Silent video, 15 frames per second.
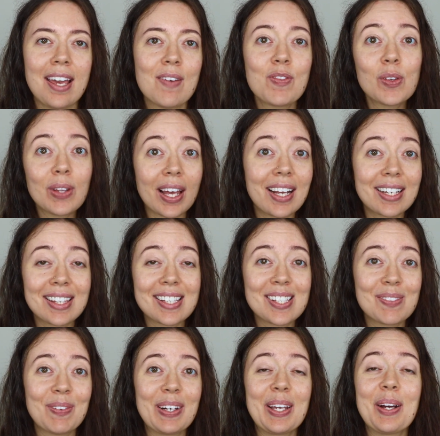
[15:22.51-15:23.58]
If you liked this
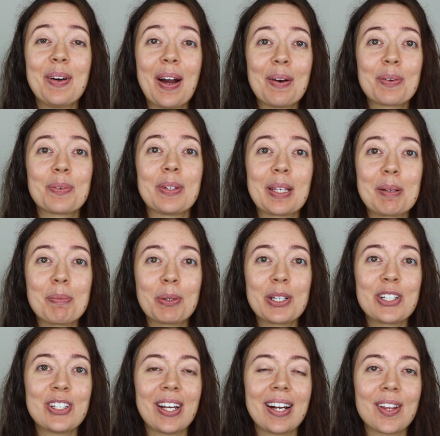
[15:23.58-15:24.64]
video, I would really
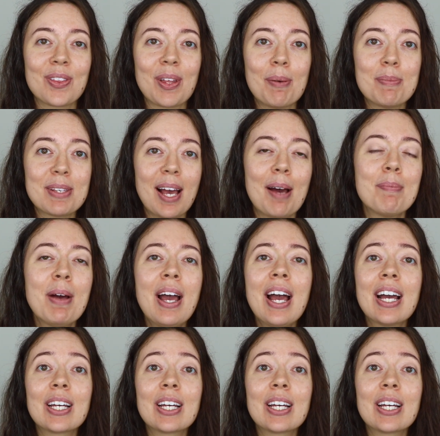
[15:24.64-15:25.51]
appreciate a thumbs up.